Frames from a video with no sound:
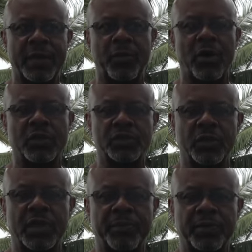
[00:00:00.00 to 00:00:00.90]
that will
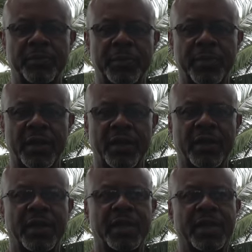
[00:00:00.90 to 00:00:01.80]
also help you to prepare
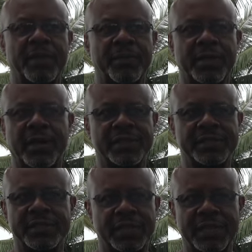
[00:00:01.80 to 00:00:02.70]
because